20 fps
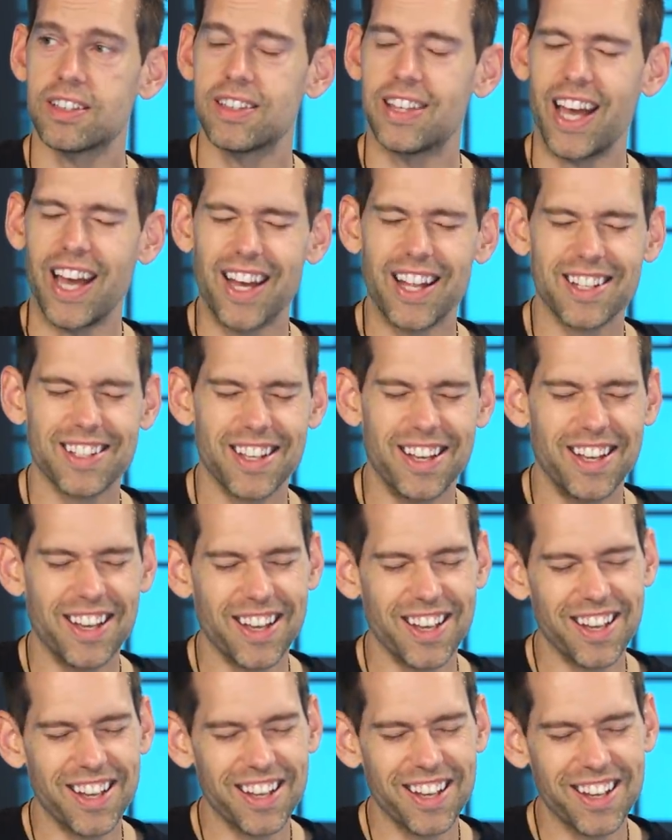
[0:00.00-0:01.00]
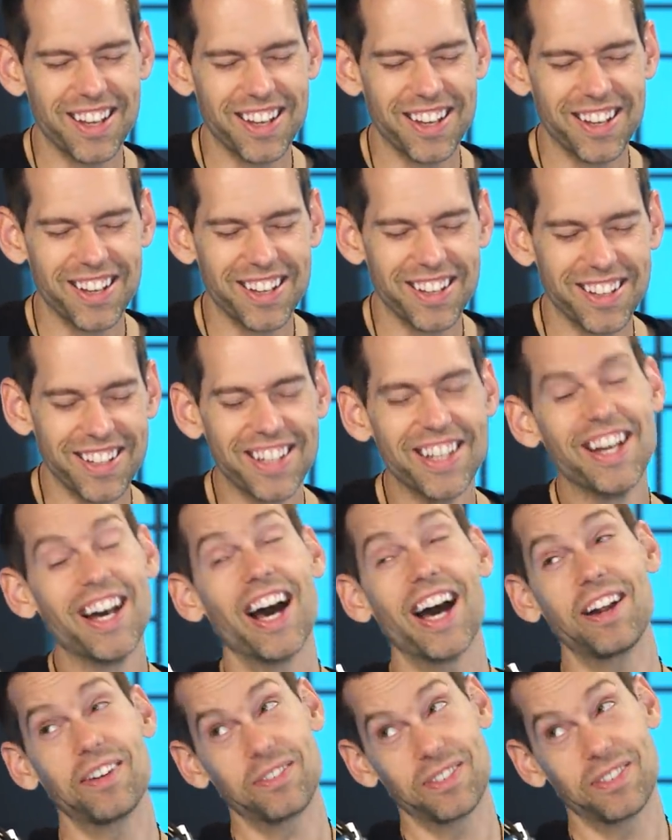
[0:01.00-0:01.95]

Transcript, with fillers: That, I